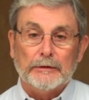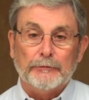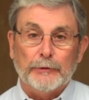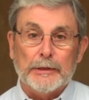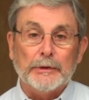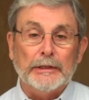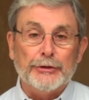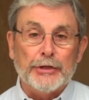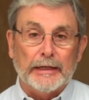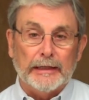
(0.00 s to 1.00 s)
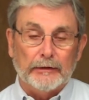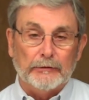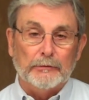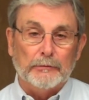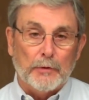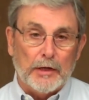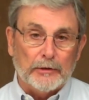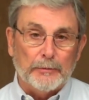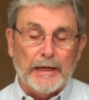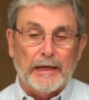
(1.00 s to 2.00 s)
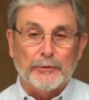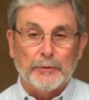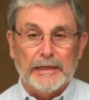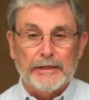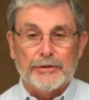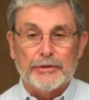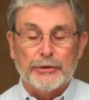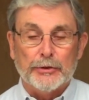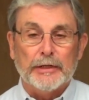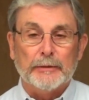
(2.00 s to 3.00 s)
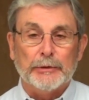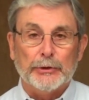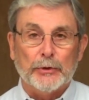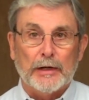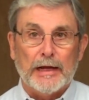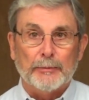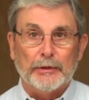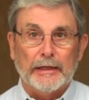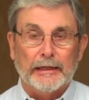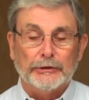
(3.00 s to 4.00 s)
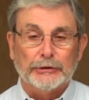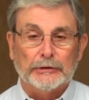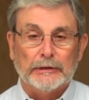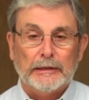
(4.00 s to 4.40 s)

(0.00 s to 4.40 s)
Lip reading: frequently checking water pathways during manure application,